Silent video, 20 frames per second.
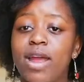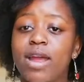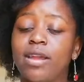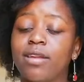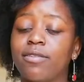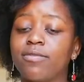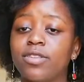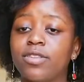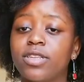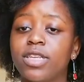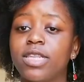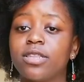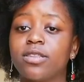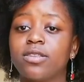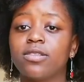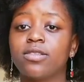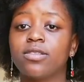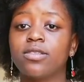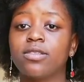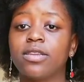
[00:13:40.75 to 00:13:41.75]
I've seen
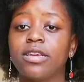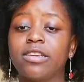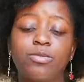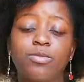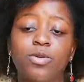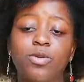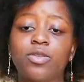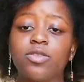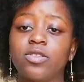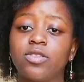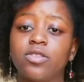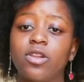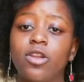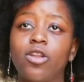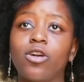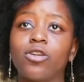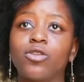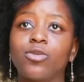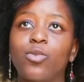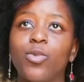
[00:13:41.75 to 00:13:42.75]
this, experienced this a
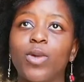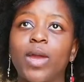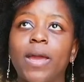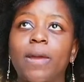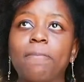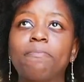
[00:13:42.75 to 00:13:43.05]
lot, where